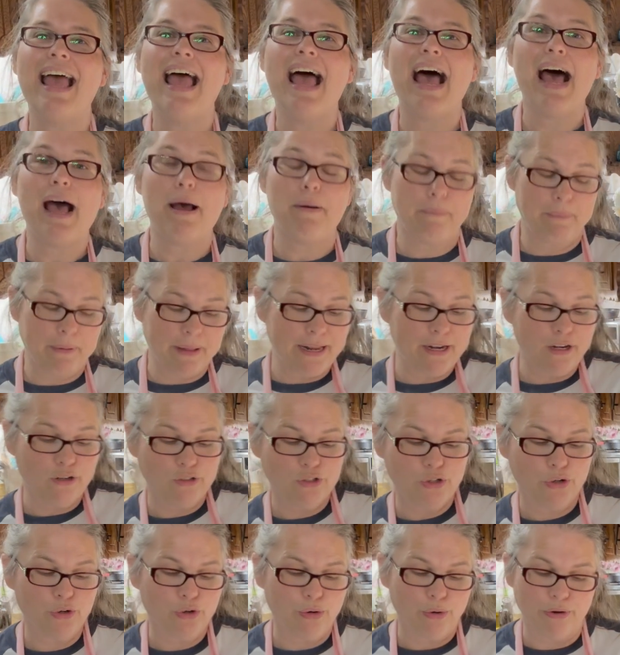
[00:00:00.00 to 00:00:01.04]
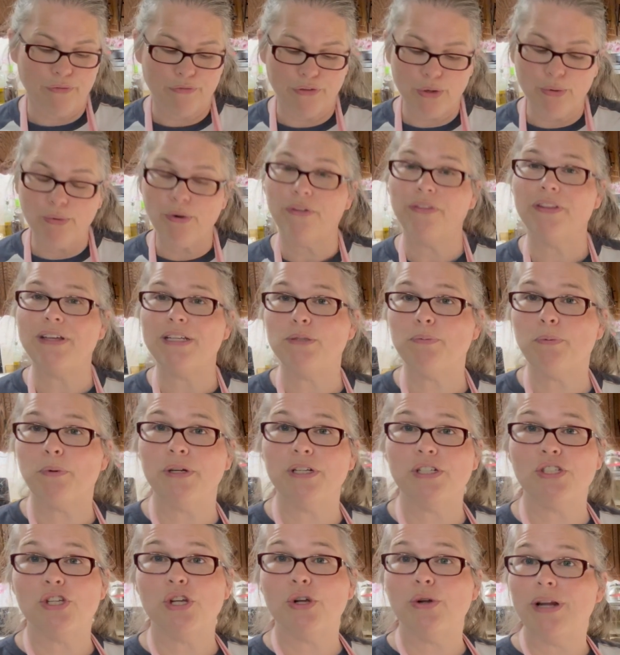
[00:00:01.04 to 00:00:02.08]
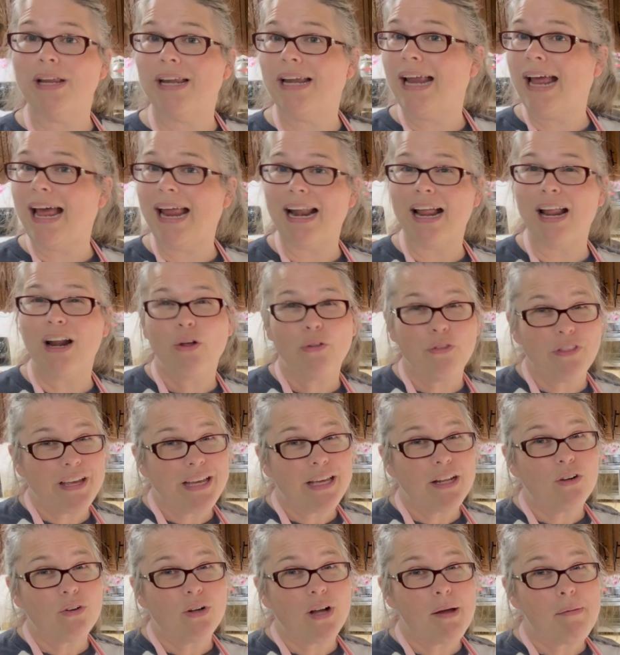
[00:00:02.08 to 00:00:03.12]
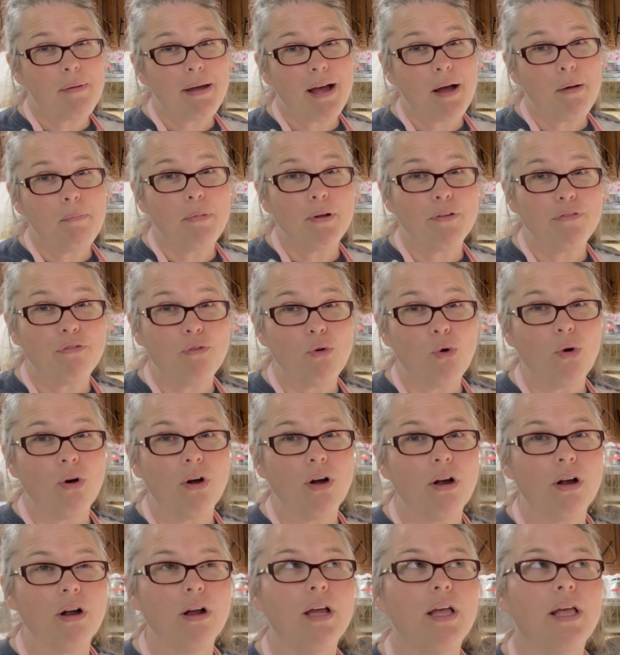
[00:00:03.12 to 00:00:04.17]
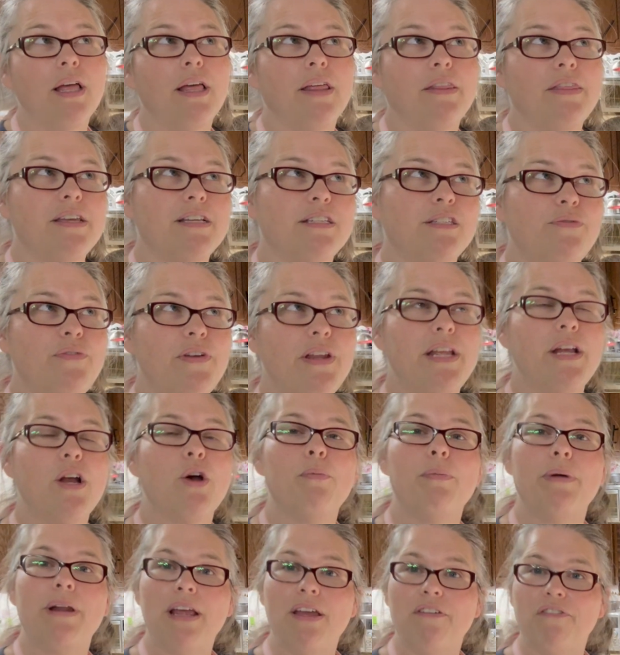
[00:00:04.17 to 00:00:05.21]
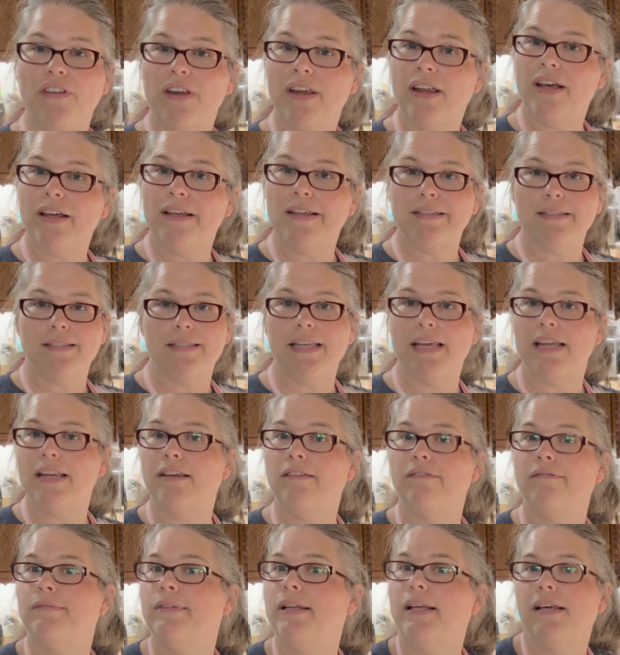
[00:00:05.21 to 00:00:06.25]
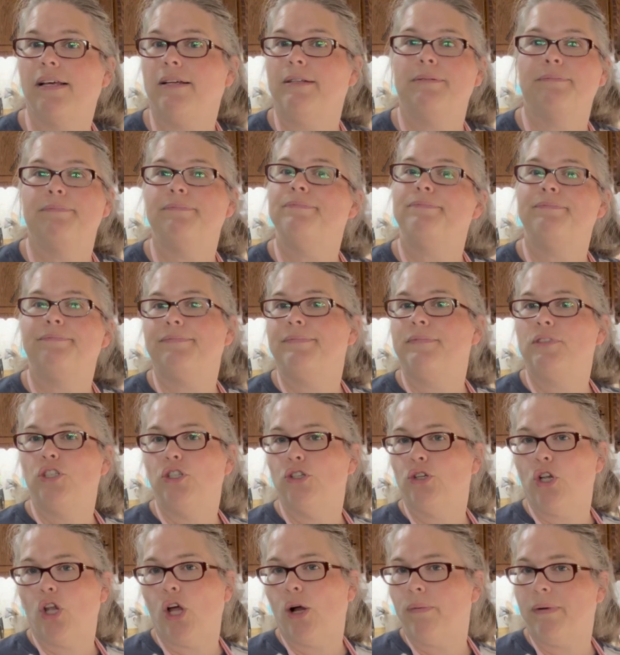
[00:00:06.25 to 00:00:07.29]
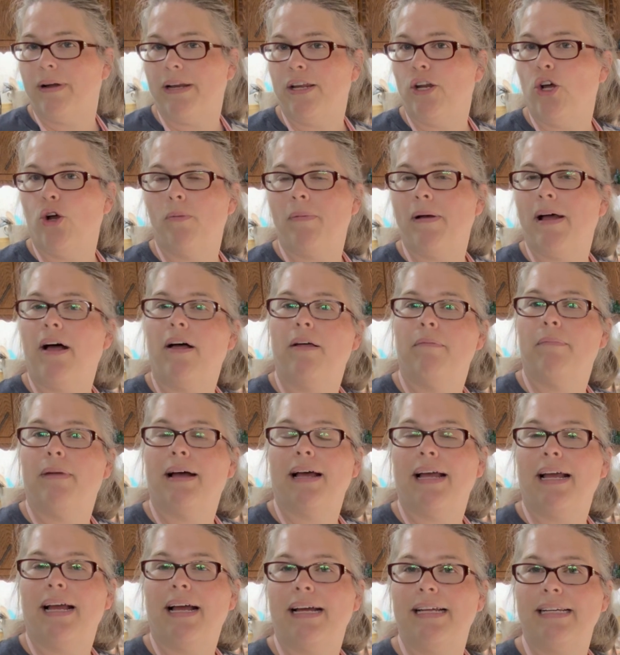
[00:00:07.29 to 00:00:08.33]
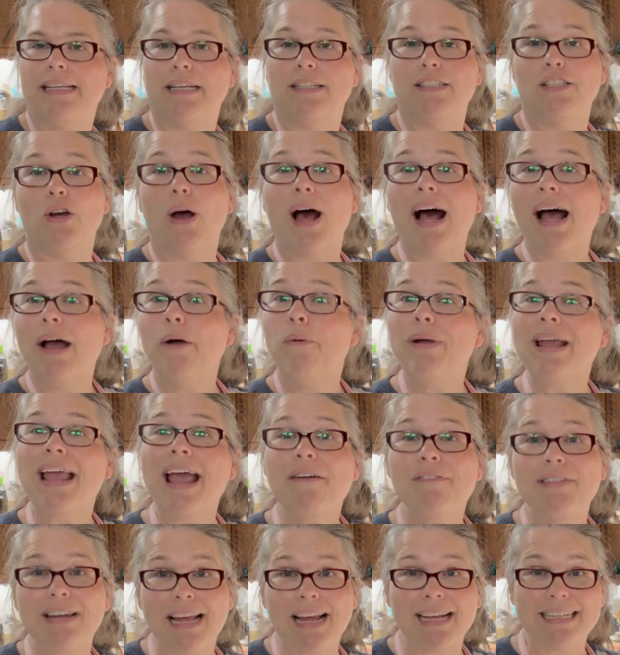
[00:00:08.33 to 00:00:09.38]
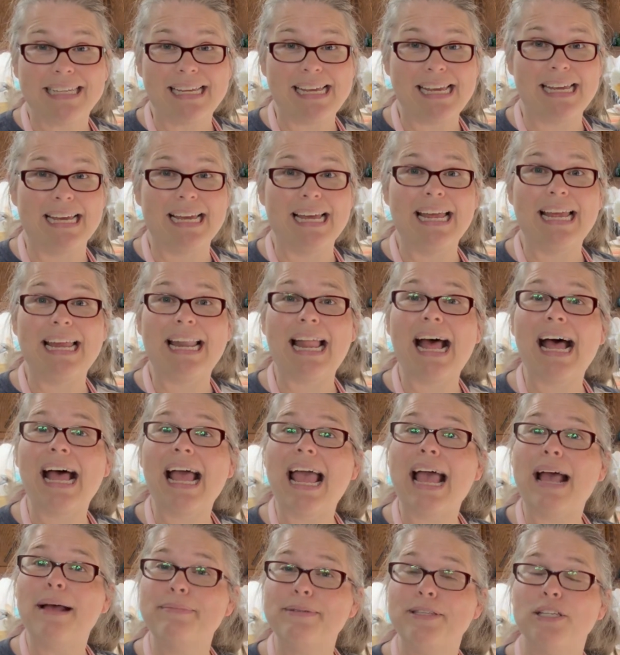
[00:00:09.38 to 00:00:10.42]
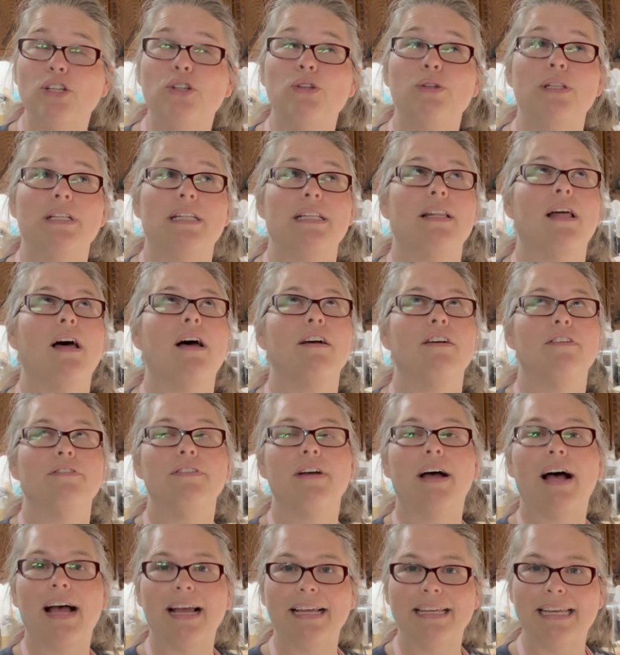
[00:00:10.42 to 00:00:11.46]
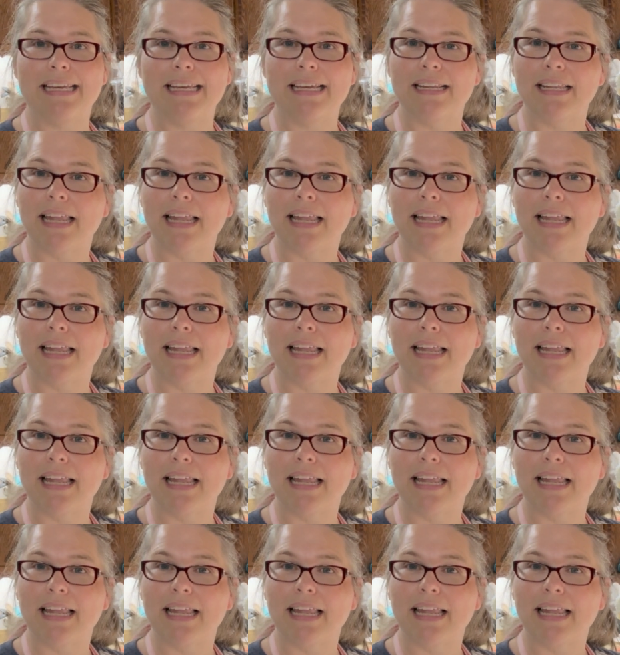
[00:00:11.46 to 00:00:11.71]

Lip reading: I plan on doing a review on these pretty soon, and I don't think it'll come out before this video, but if it does, then you'll already know about my idea. So we have an IKEA, and I absolutely love IKEA.